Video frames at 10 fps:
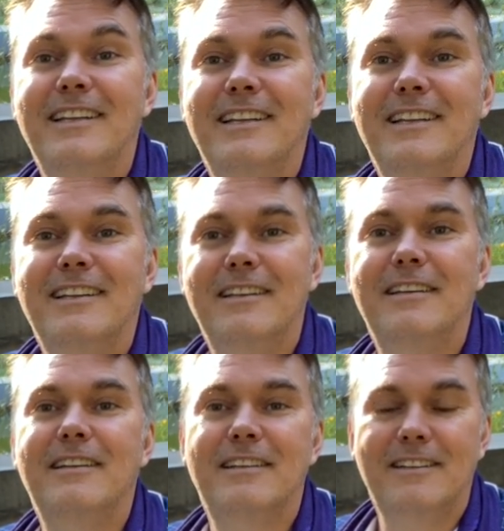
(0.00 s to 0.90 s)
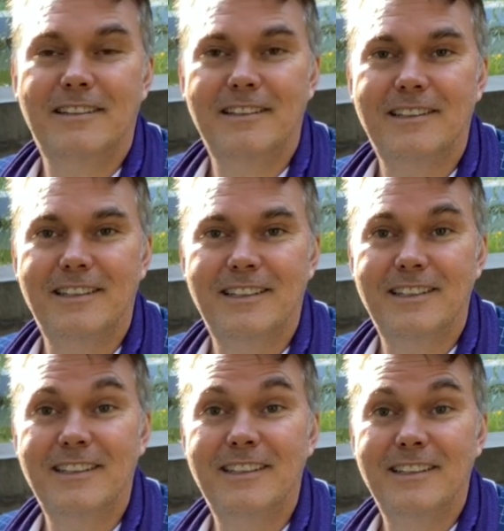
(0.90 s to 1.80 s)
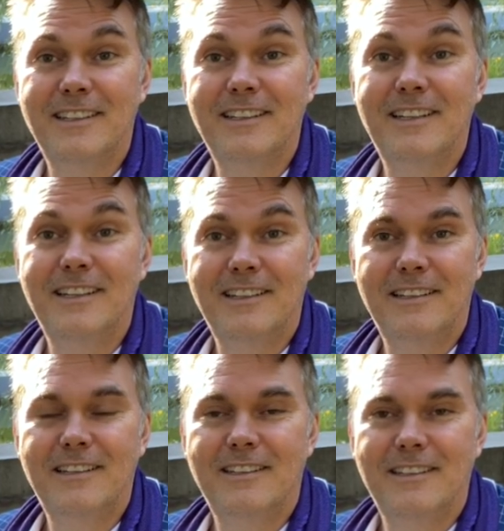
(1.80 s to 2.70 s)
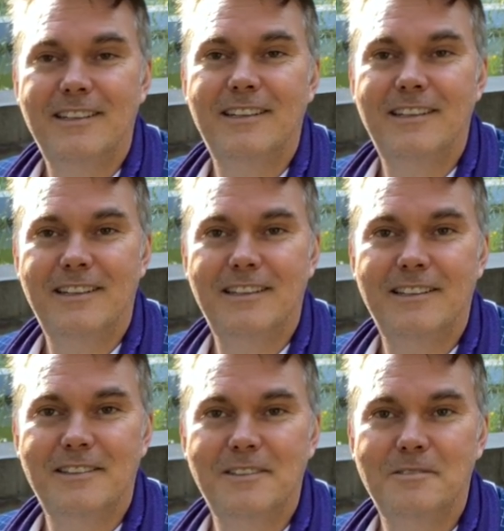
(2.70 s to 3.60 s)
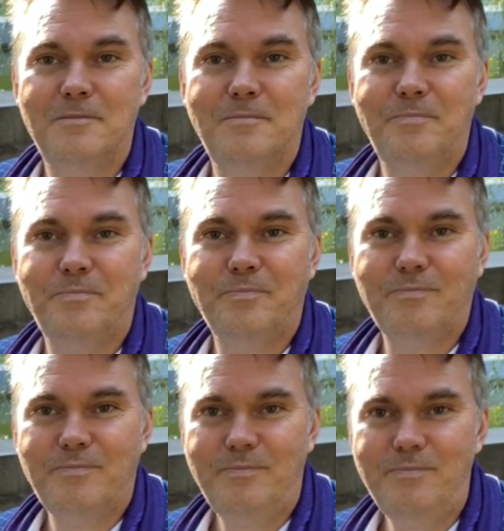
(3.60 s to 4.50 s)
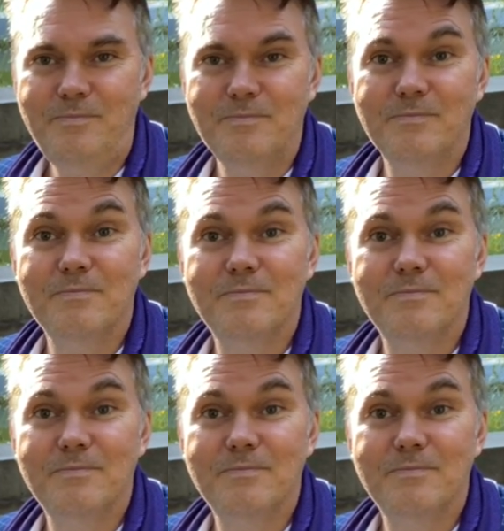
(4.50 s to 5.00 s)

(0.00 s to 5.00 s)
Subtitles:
The person shown says nothing.